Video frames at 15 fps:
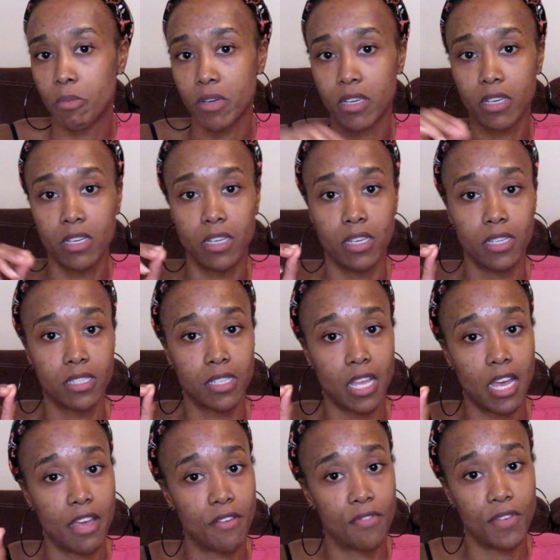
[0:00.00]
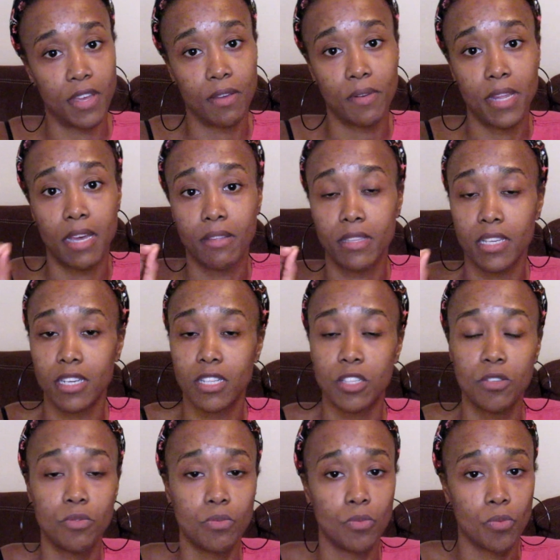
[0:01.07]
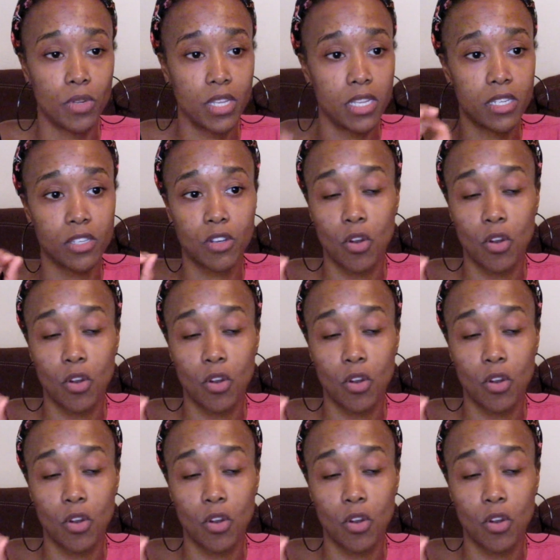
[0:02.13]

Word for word: because I have found out that gluten, wheat,